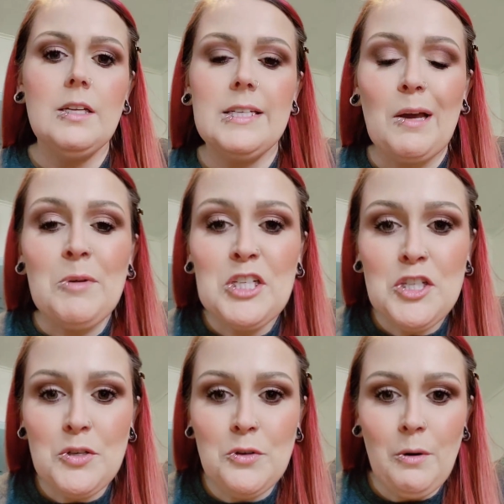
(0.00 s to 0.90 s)
Now I'm going to
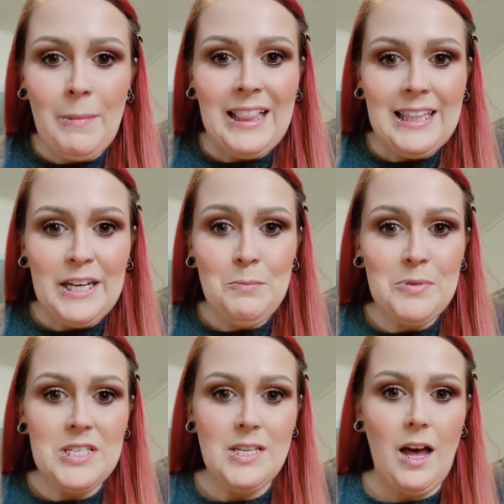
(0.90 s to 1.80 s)
do my
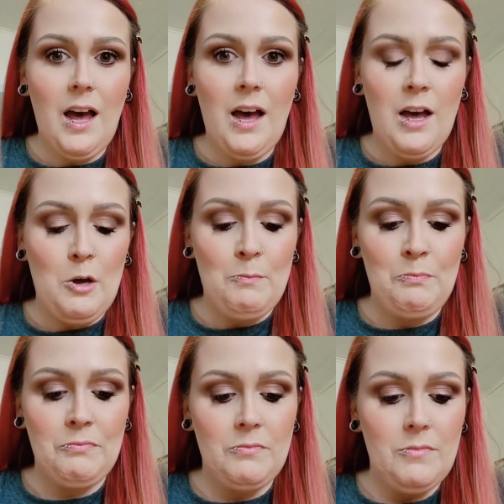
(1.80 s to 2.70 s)
lips.
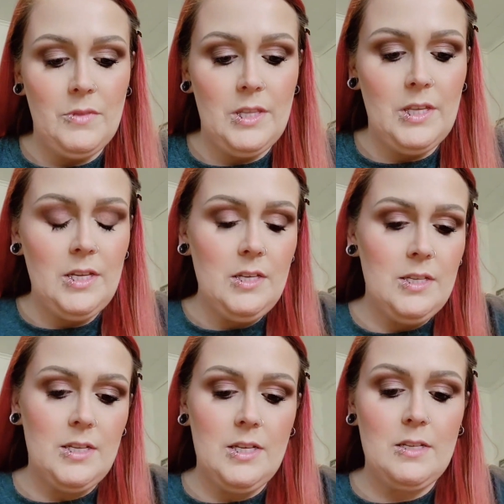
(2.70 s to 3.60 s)
This
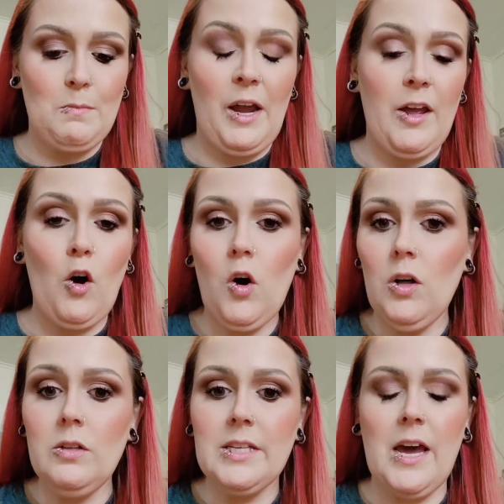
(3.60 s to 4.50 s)
is my
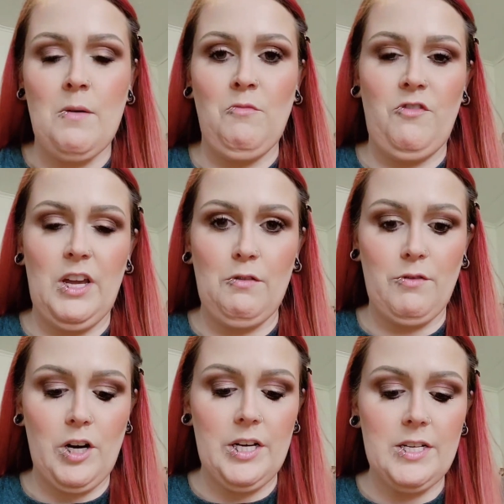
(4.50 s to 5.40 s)
all-time
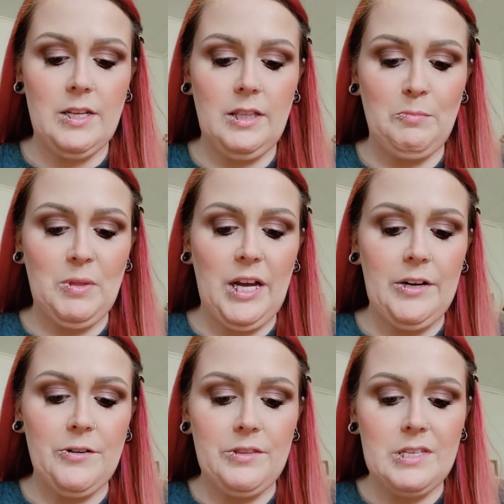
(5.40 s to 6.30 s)
favorite lip
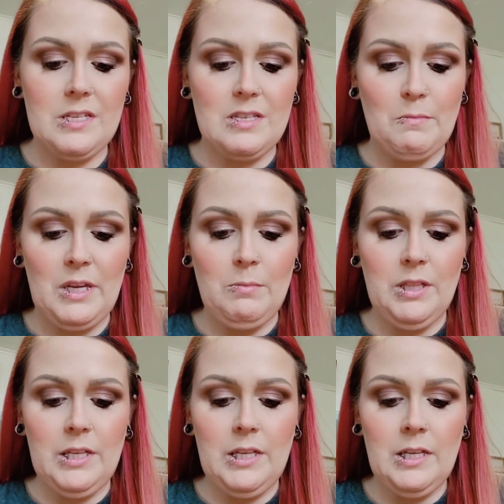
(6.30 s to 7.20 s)
liner. This is the
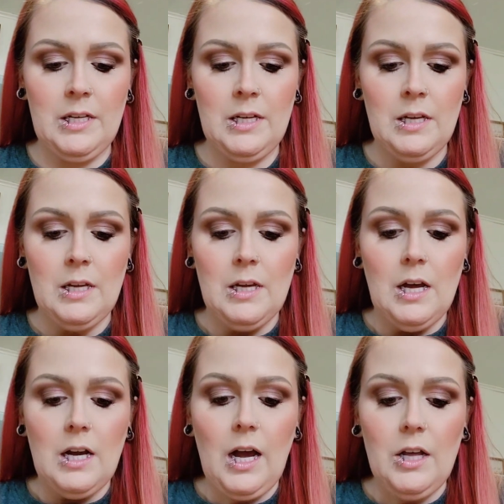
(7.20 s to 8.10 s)
Maybelline
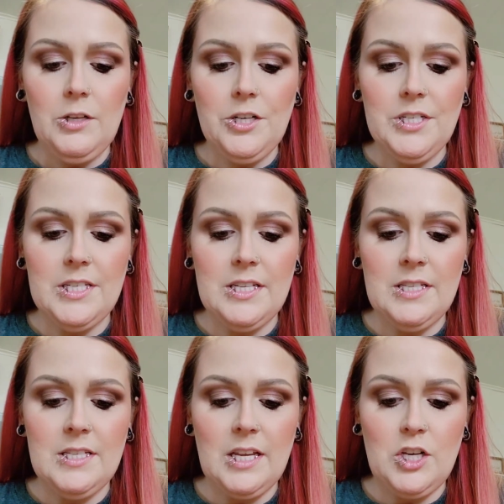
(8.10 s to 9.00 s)
Color
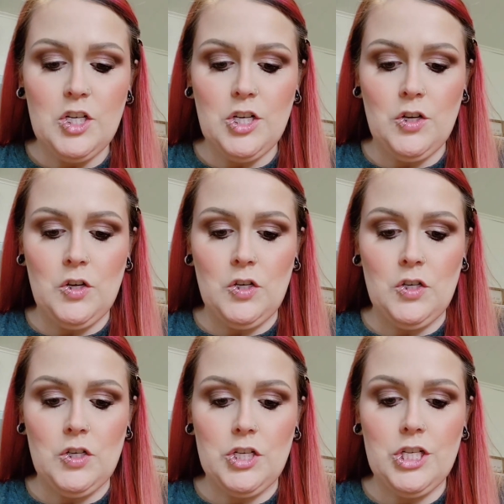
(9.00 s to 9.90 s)

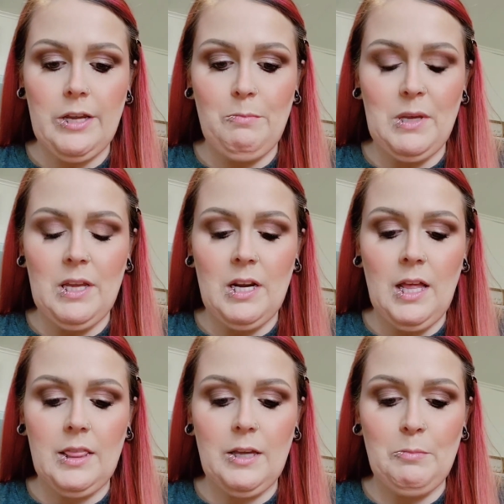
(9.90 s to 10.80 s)
Sensational Shaping
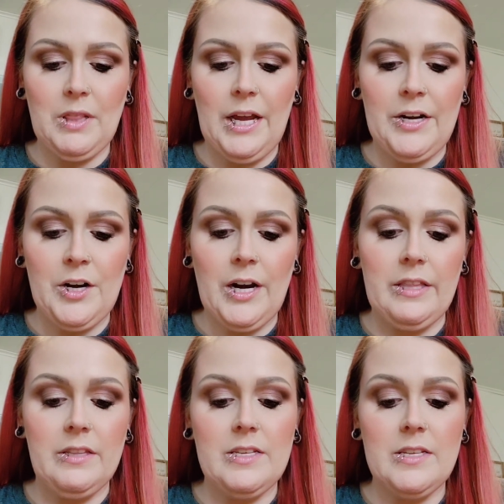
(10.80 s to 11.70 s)
Lip Liner,
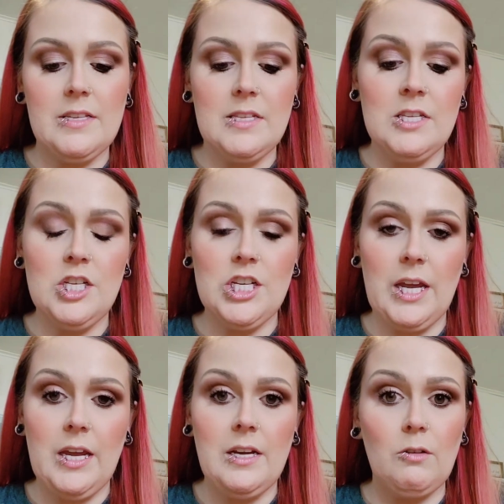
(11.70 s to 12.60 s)
and this is in the
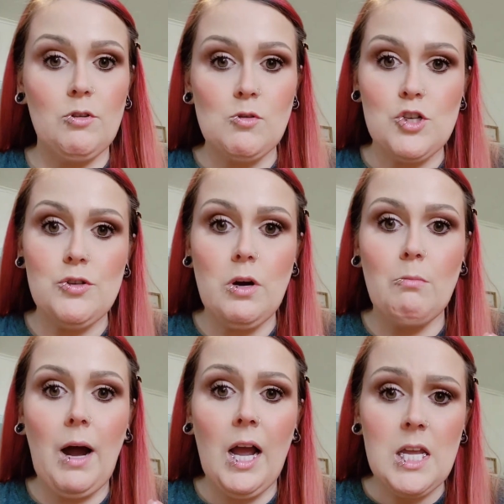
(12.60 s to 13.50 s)
shade, now don't you go
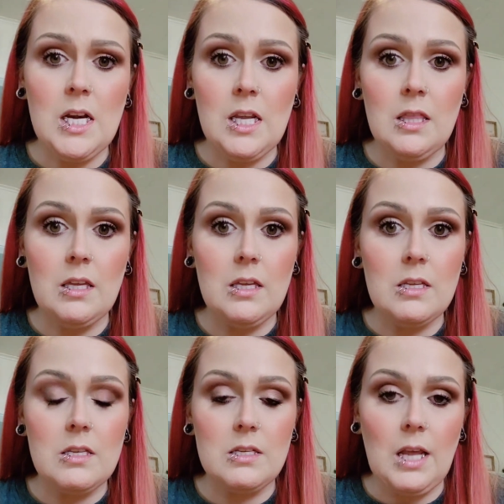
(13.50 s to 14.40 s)
buy any of
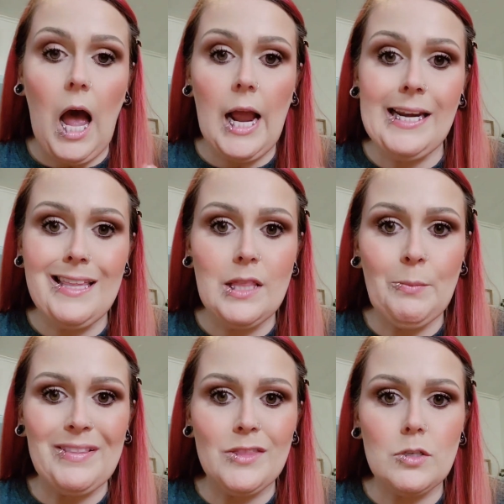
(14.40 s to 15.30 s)
these because I need
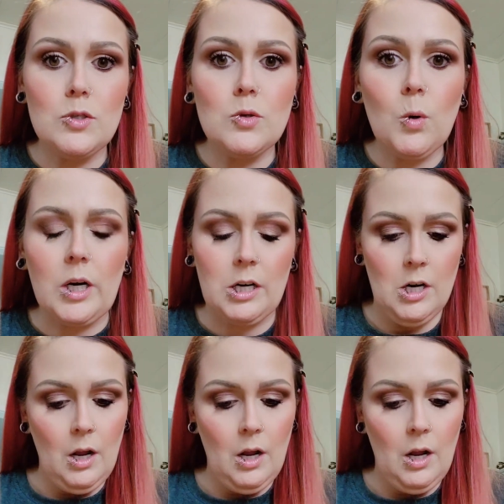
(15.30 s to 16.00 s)
them at the store.